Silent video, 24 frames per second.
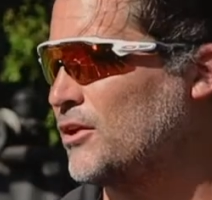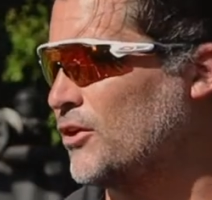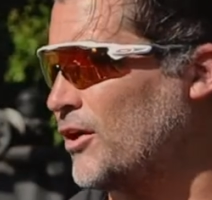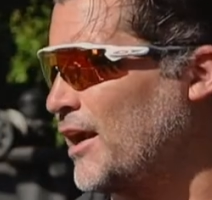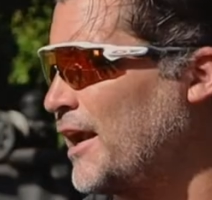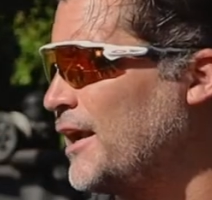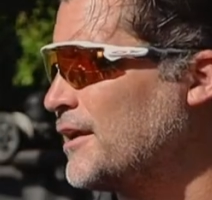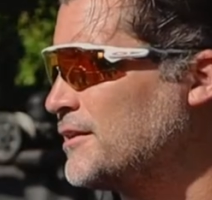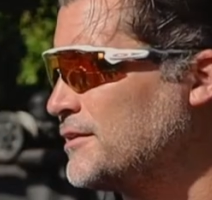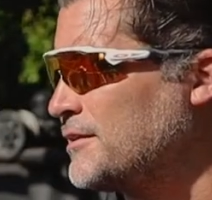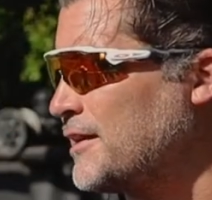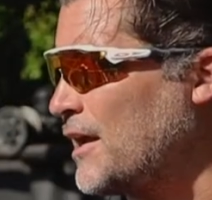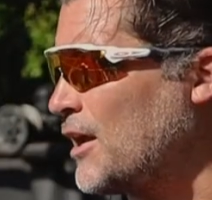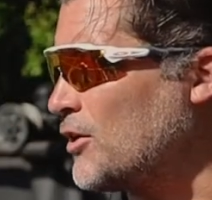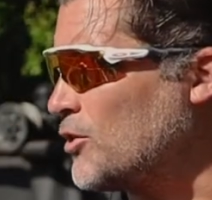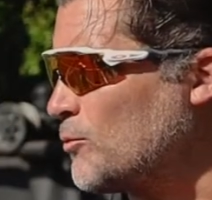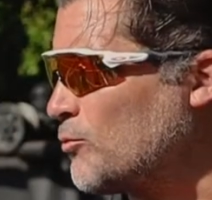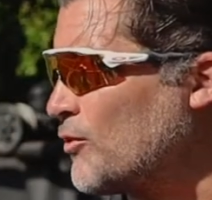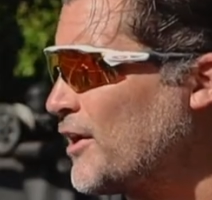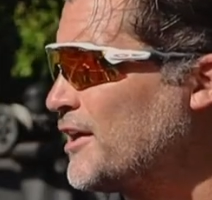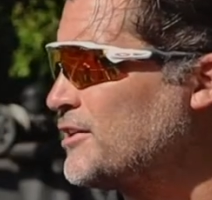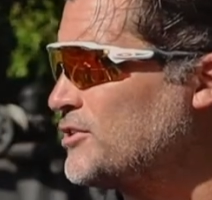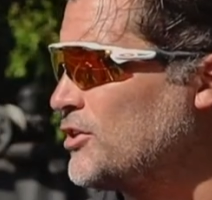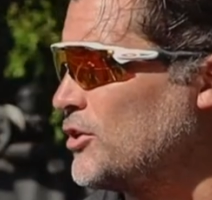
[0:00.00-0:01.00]
hands down to
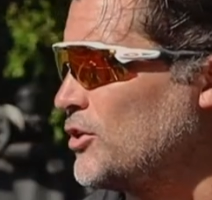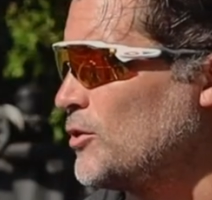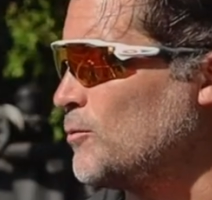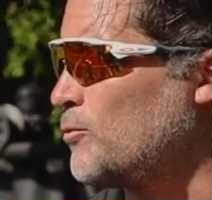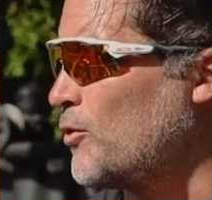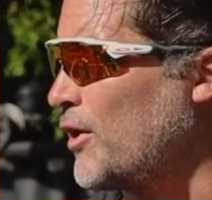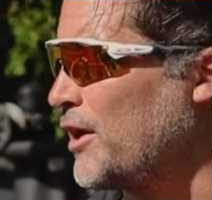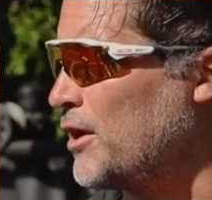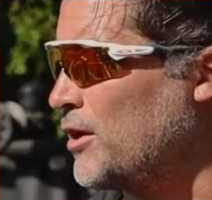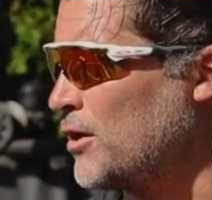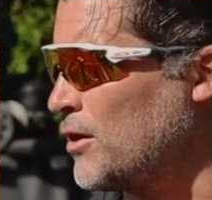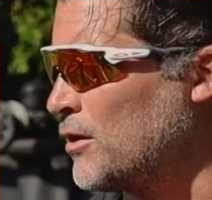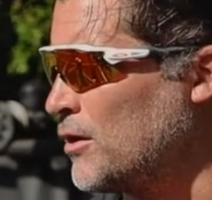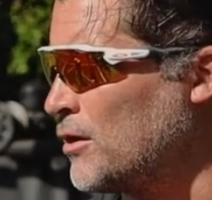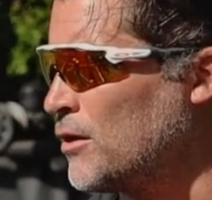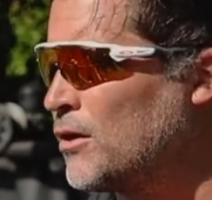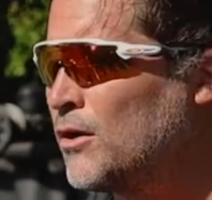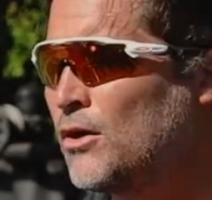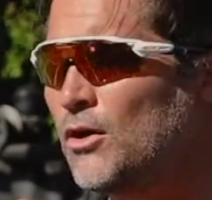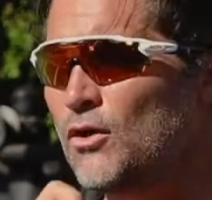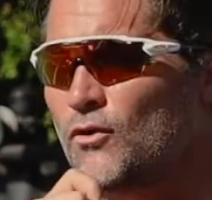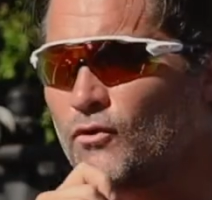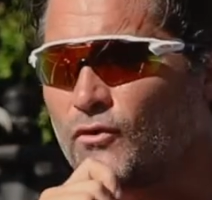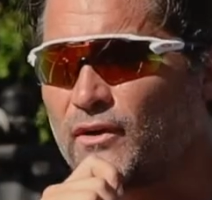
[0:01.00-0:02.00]
brace it, and you break your
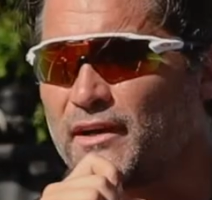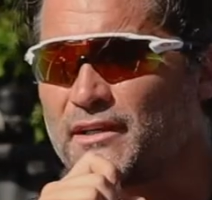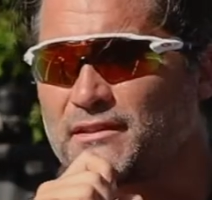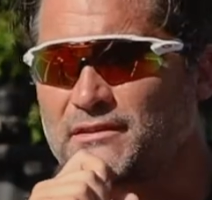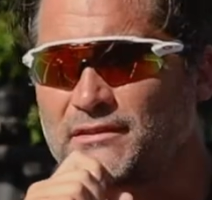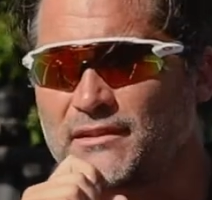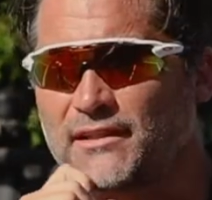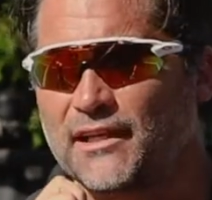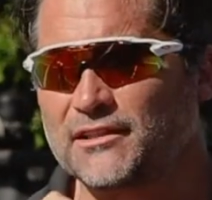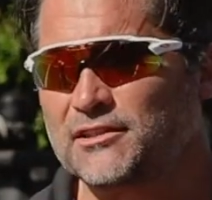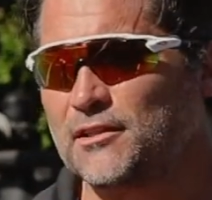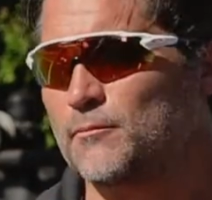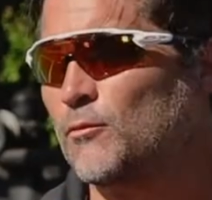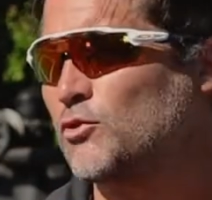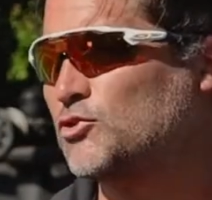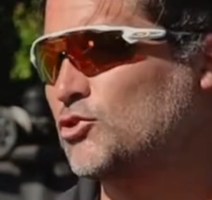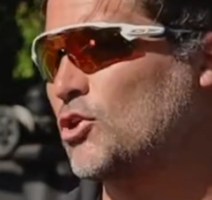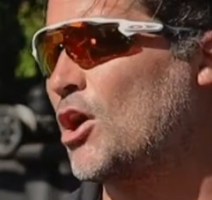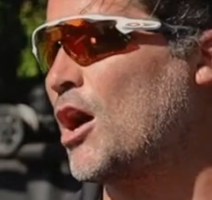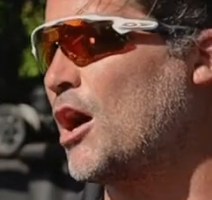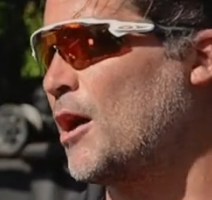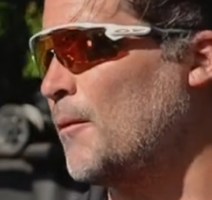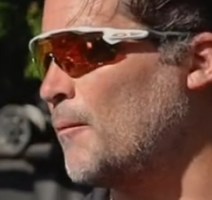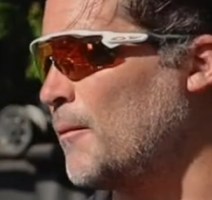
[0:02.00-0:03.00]
wrists, and that's the most
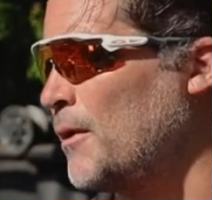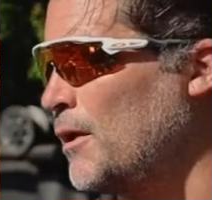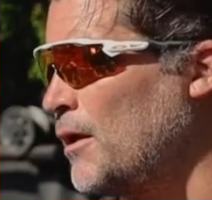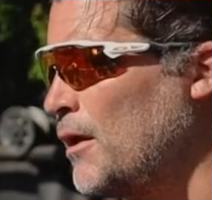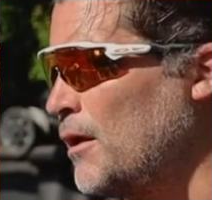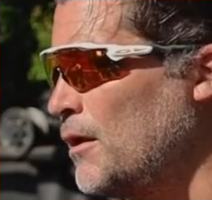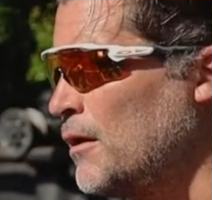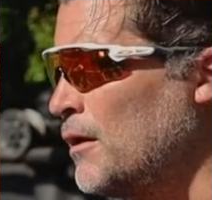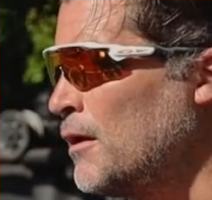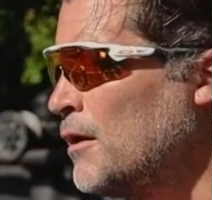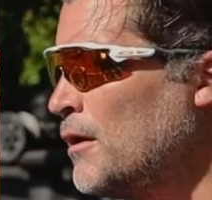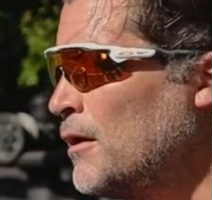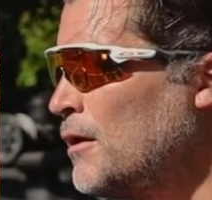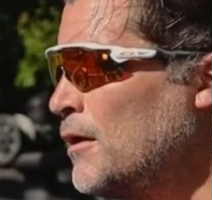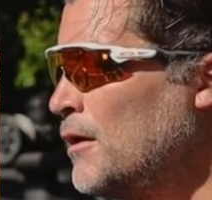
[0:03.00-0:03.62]
common